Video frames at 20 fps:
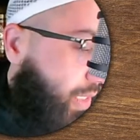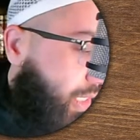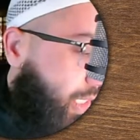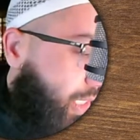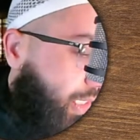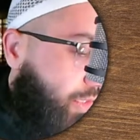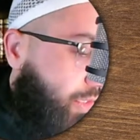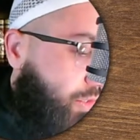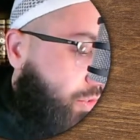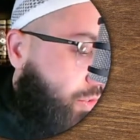
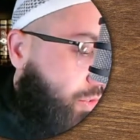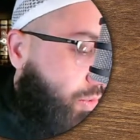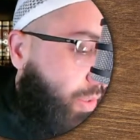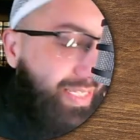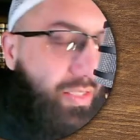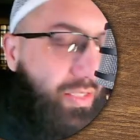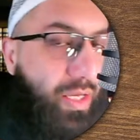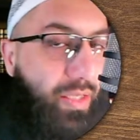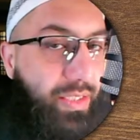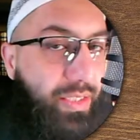So it is
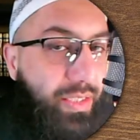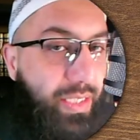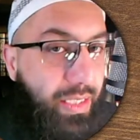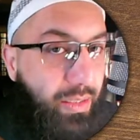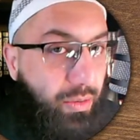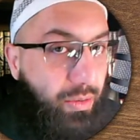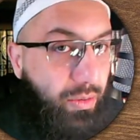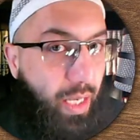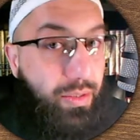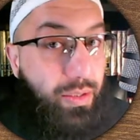not a
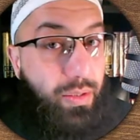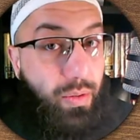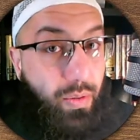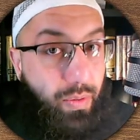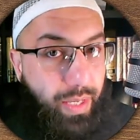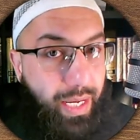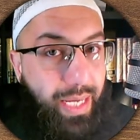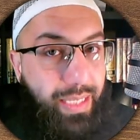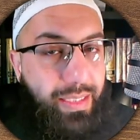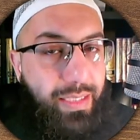dot.
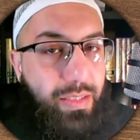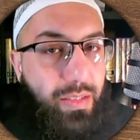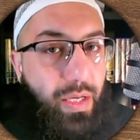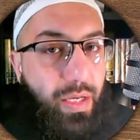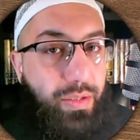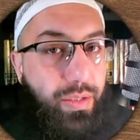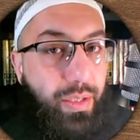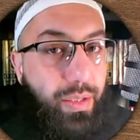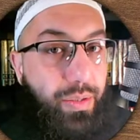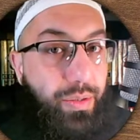Okay, it is not
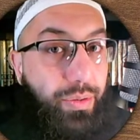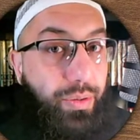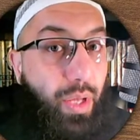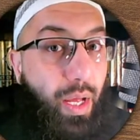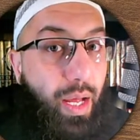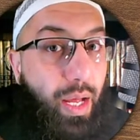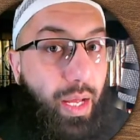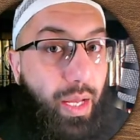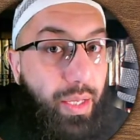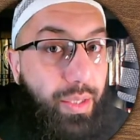da,
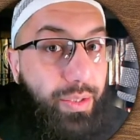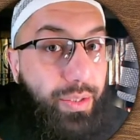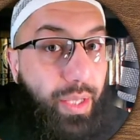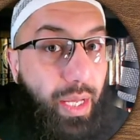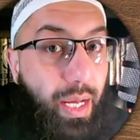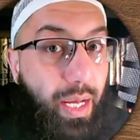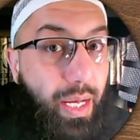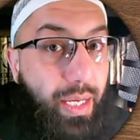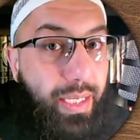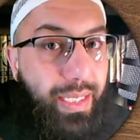da.
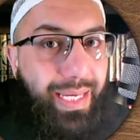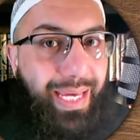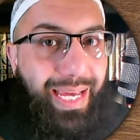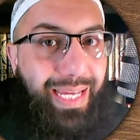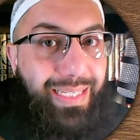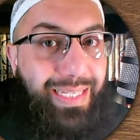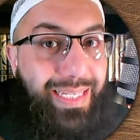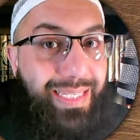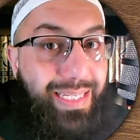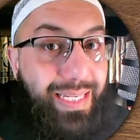It
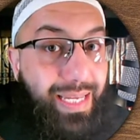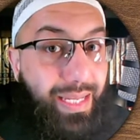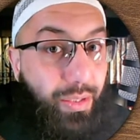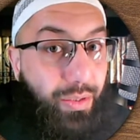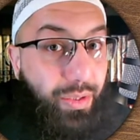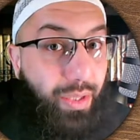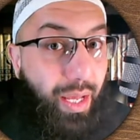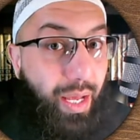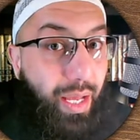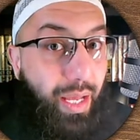is
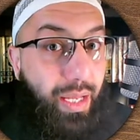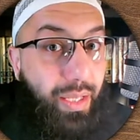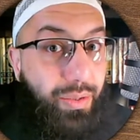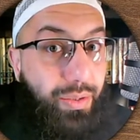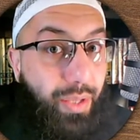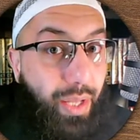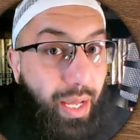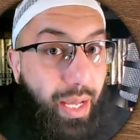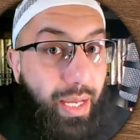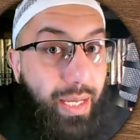ta,
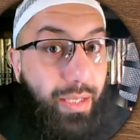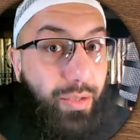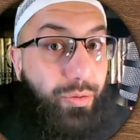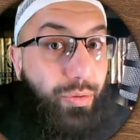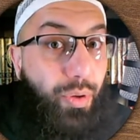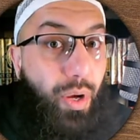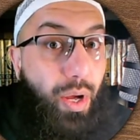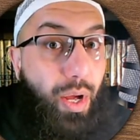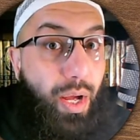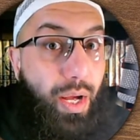ta,
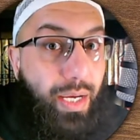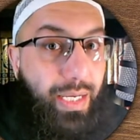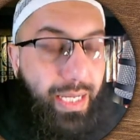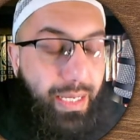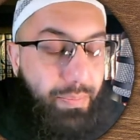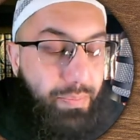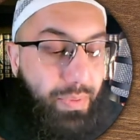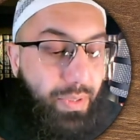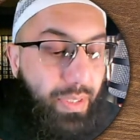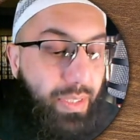talib,
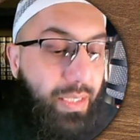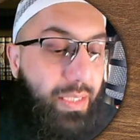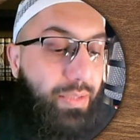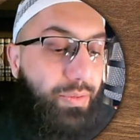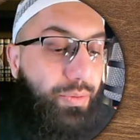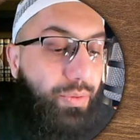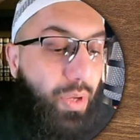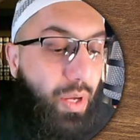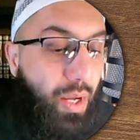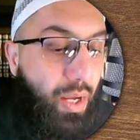
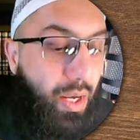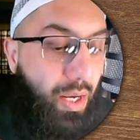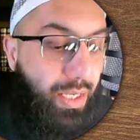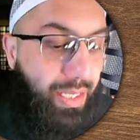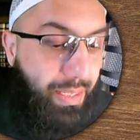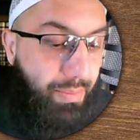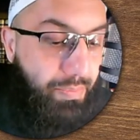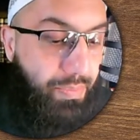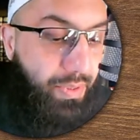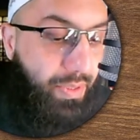
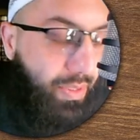talib.